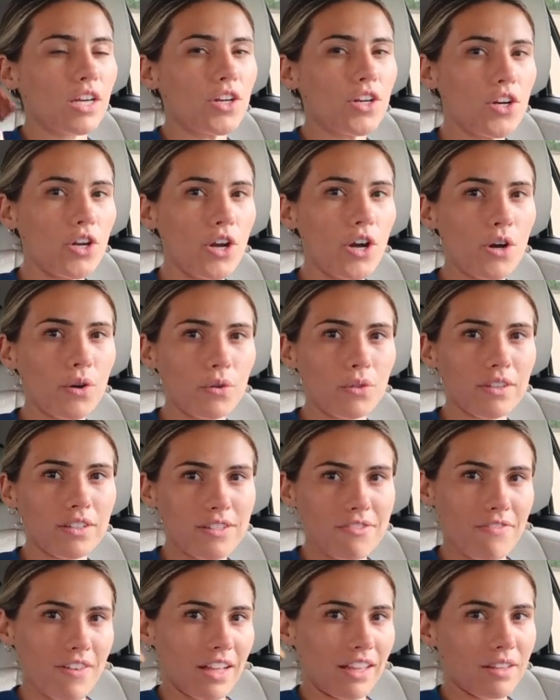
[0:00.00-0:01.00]
know the
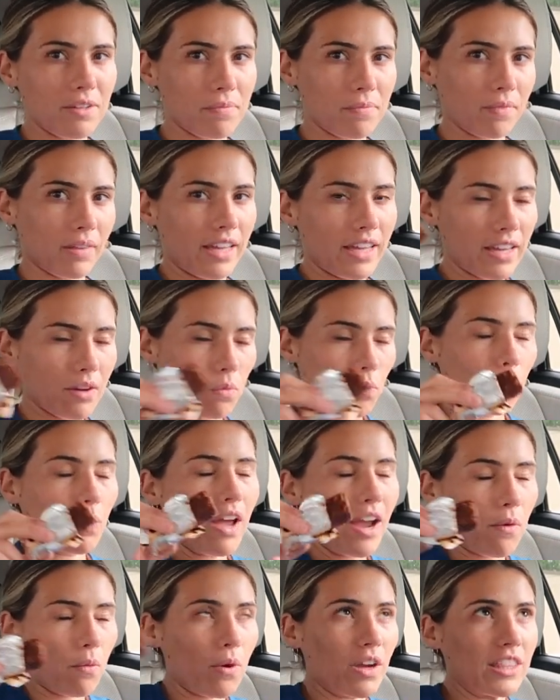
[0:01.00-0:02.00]
develop, like
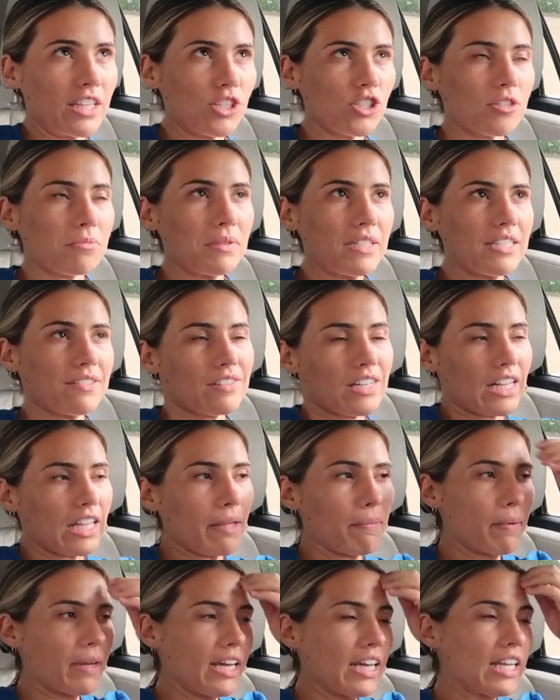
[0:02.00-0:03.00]
where they should be
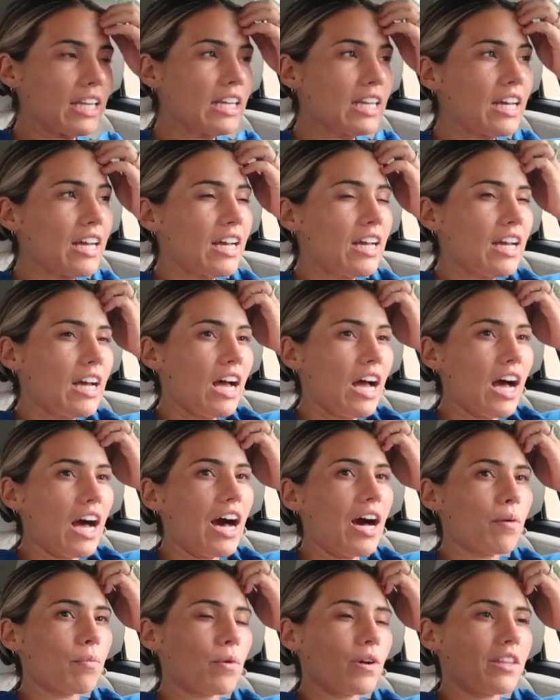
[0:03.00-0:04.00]
developing,
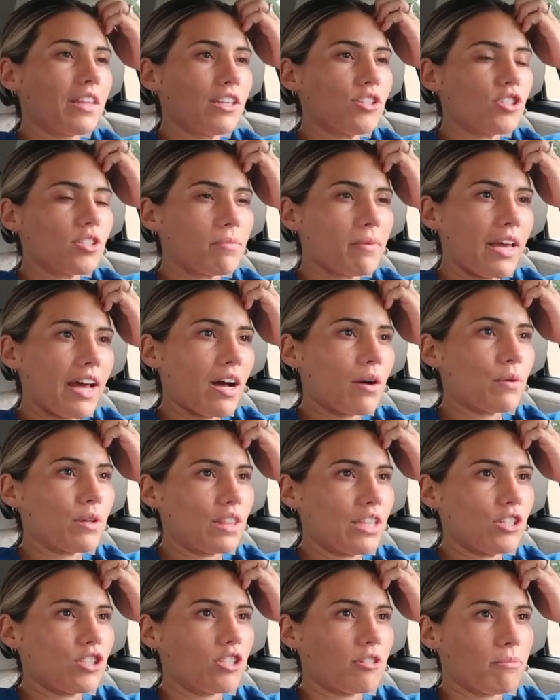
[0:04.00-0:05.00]
where they should be at,
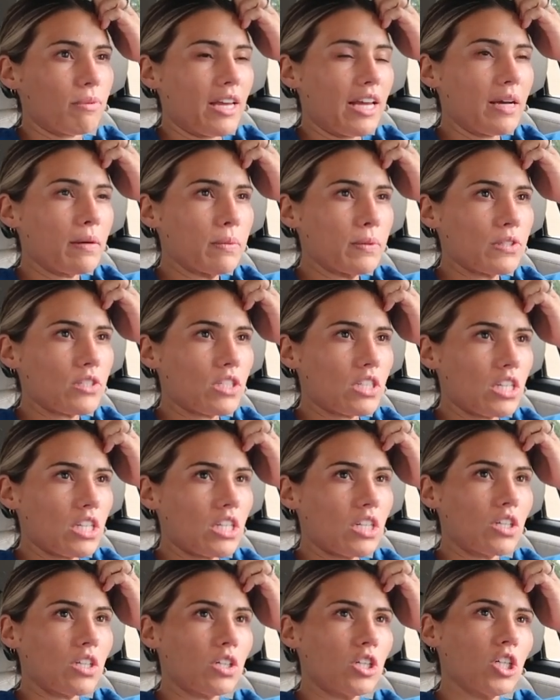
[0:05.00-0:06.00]
what they should be able to
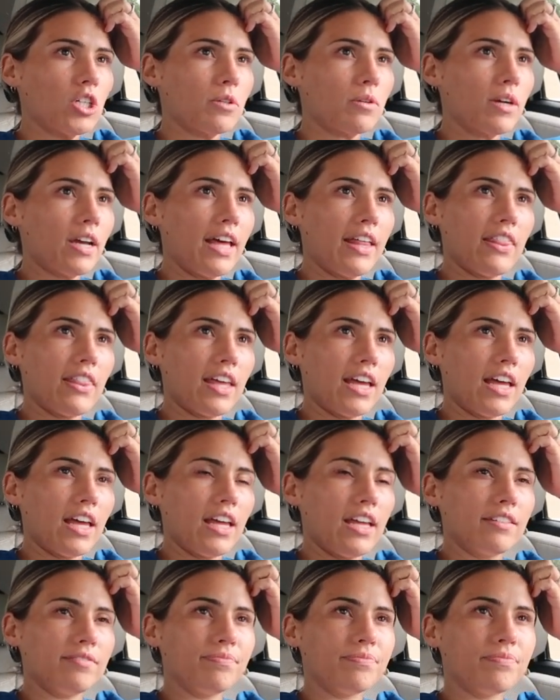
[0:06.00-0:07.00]
do, and
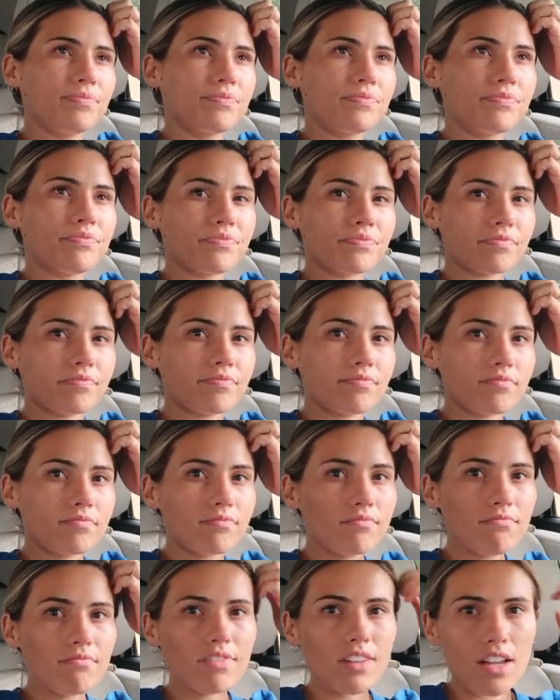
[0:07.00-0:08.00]
then
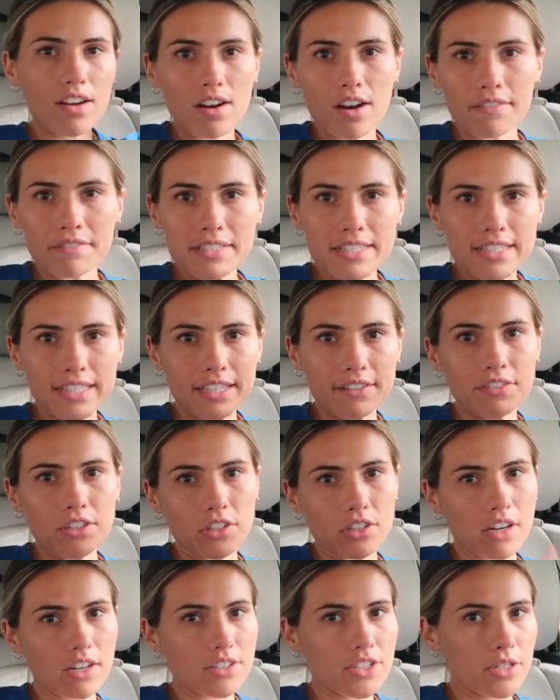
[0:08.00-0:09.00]
obviously if
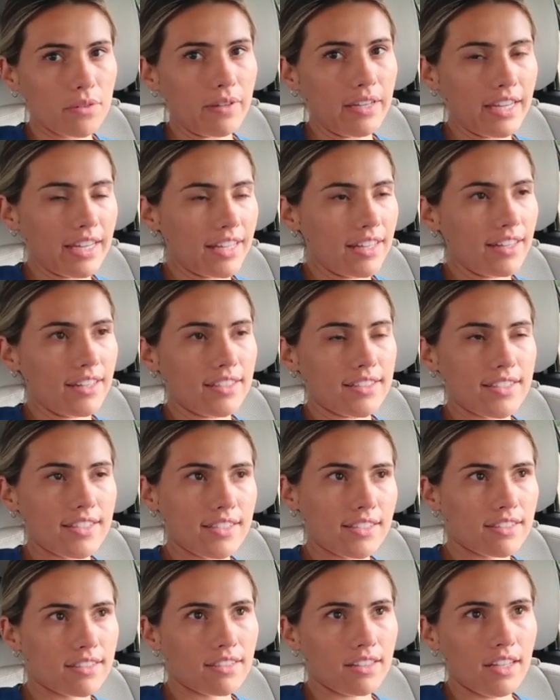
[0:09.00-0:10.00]
they're not doing it,
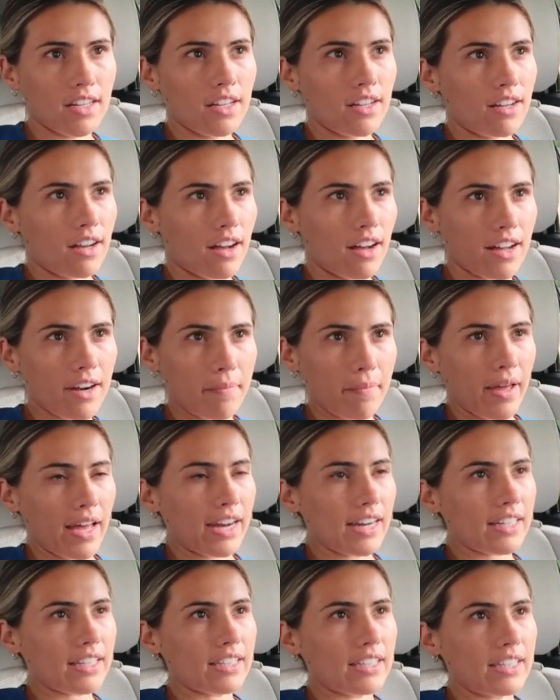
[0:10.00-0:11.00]
it's
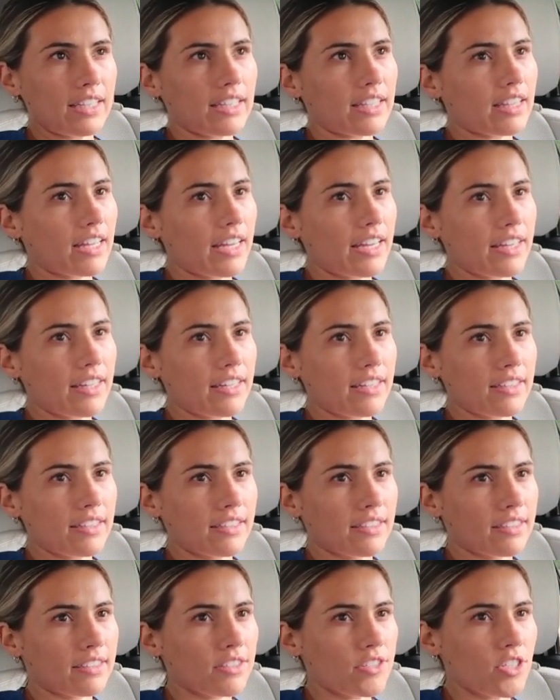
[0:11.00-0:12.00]
automatically
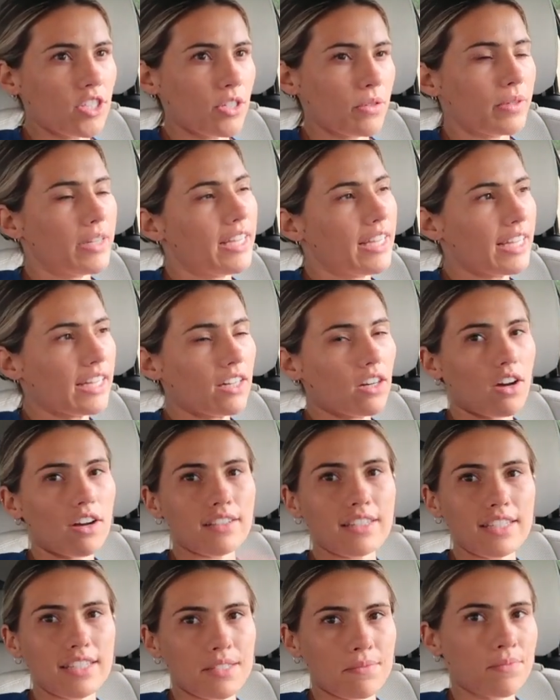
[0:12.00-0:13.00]
like doing an
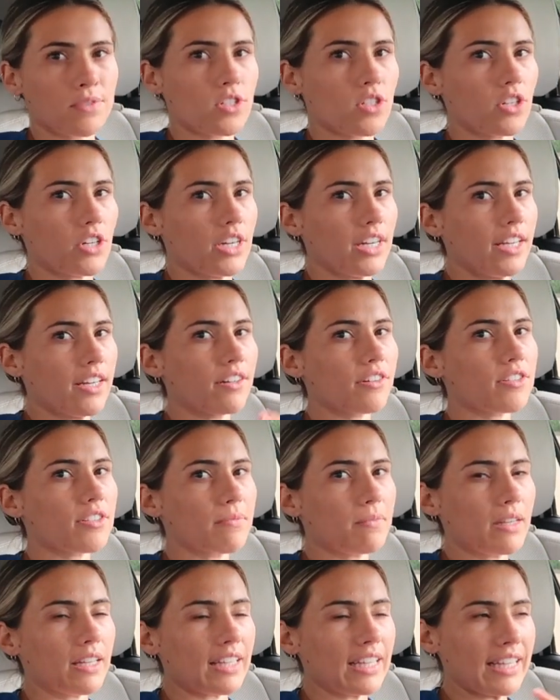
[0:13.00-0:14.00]
autism screen or
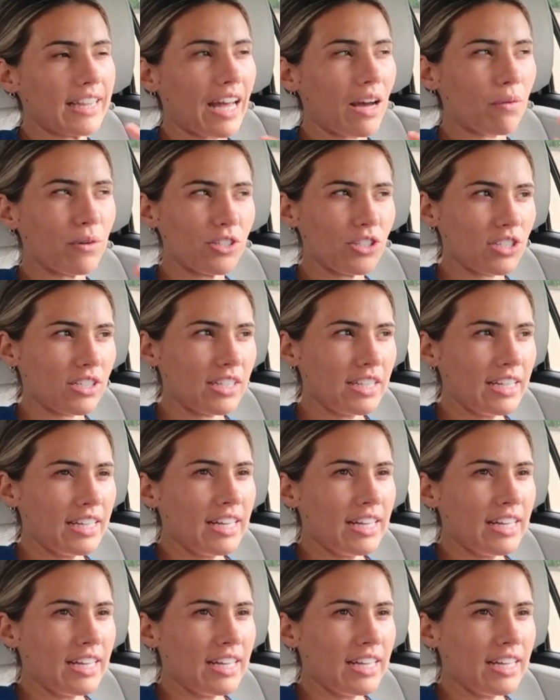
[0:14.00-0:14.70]
something like that, which